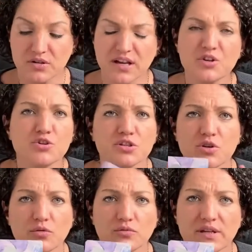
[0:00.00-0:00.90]
And I usually
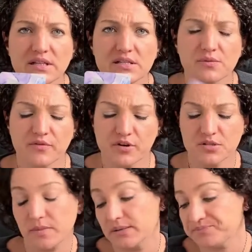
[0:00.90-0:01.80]
don't read these in reverse,
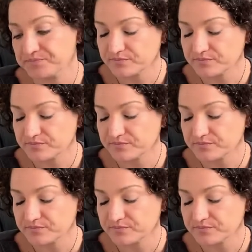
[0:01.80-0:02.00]
but